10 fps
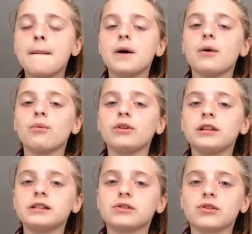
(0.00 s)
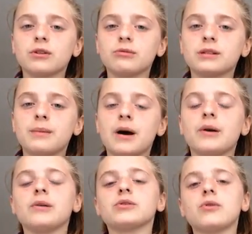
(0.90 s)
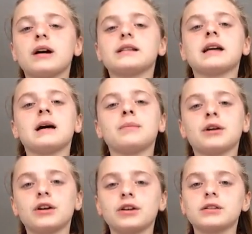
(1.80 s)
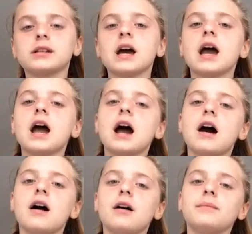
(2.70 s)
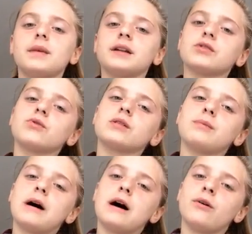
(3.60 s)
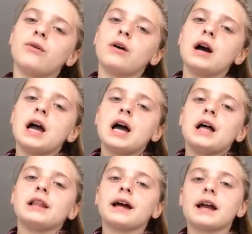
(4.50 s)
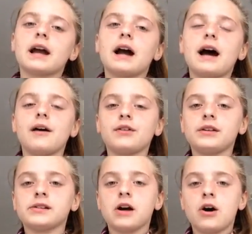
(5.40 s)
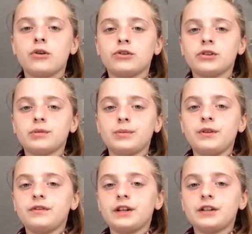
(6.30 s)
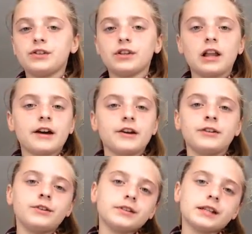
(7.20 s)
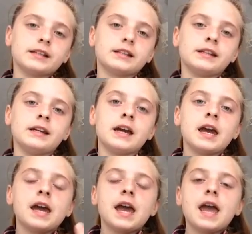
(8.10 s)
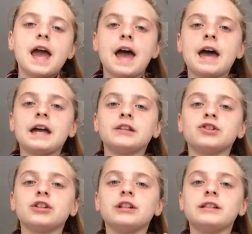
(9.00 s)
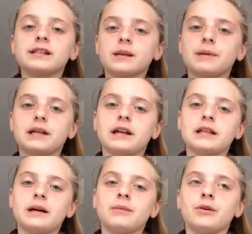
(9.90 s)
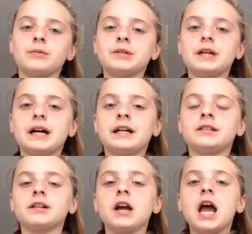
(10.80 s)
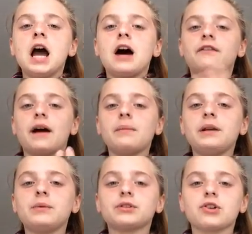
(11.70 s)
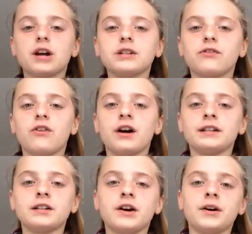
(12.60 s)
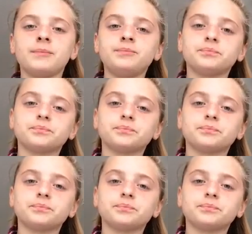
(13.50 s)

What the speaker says: but what this story was about, it was quite sad because it talked about like how this girl just moved into like a new city and she disappeared at that moment and her family were trying to find her